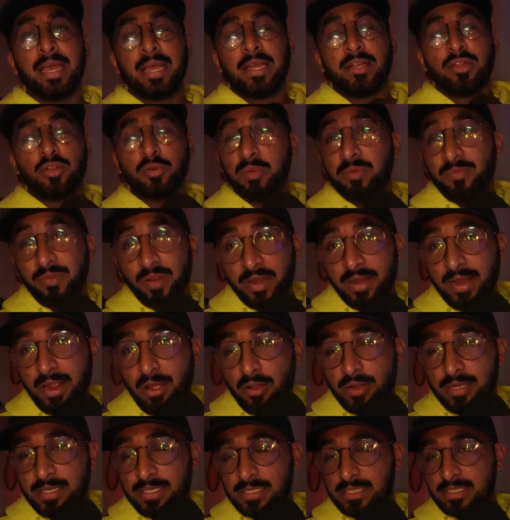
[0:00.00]
To be very
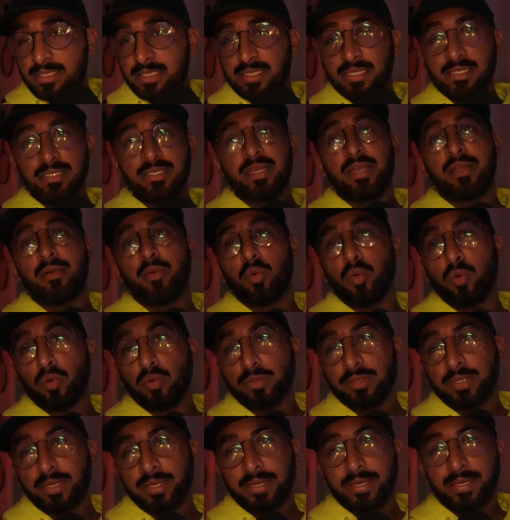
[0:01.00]
honest, it doesn't get
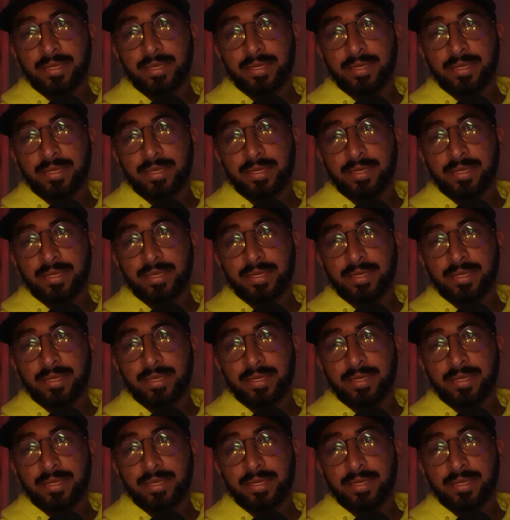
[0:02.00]
old.